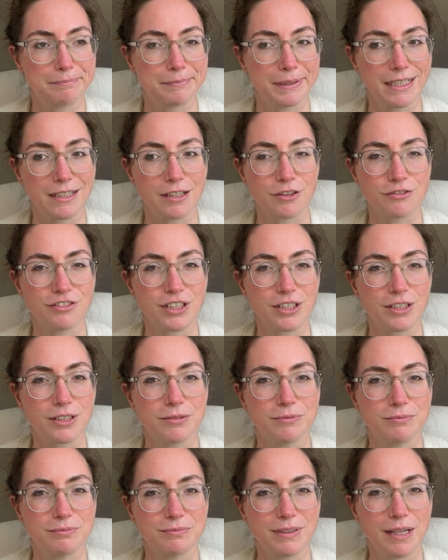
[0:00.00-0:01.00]
by how
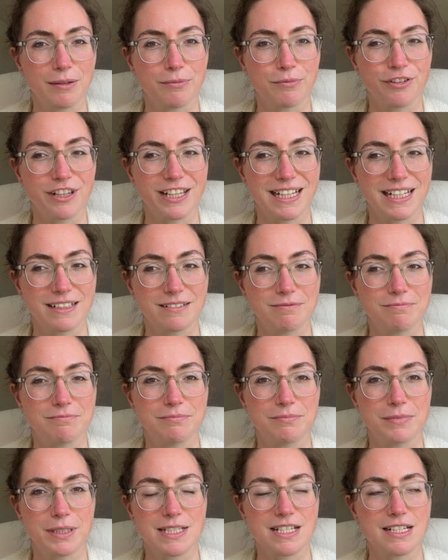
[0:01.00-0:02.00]
far I'm feeling,
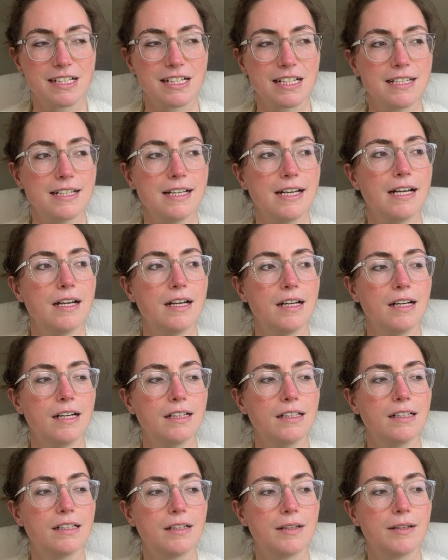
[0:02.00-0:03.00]
basically.
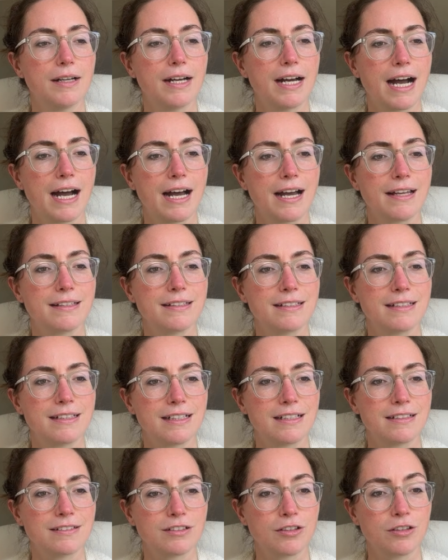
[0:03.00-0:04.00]
And
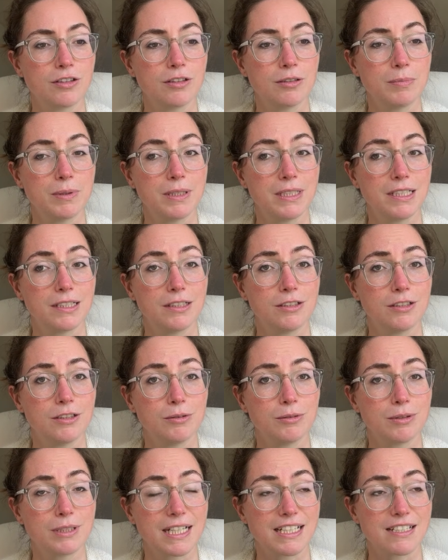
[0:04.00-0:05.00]
there's going to be a
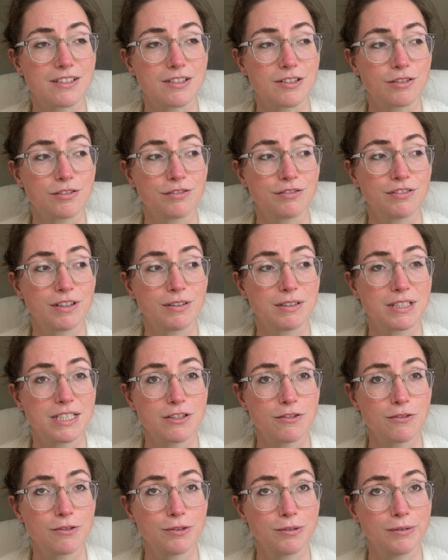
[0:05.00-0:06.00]
new cast on very
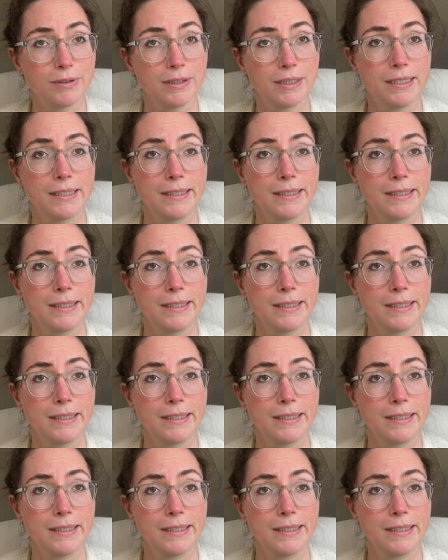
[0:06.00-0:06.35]
soon